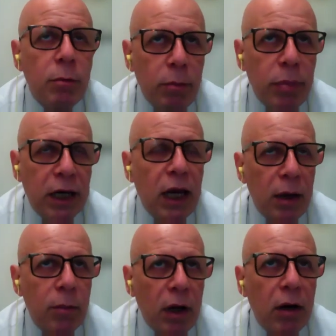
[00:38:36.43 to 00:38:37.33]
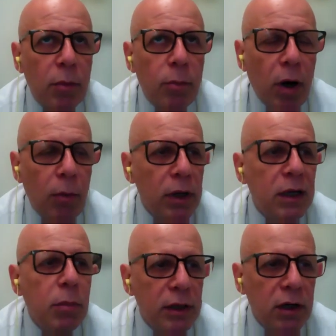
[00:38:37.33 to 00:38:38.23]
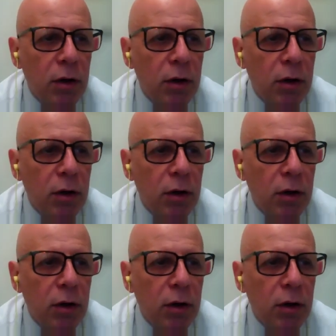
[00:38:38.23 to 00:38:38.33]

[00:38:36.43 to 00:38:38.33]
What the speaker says: became a republic, but the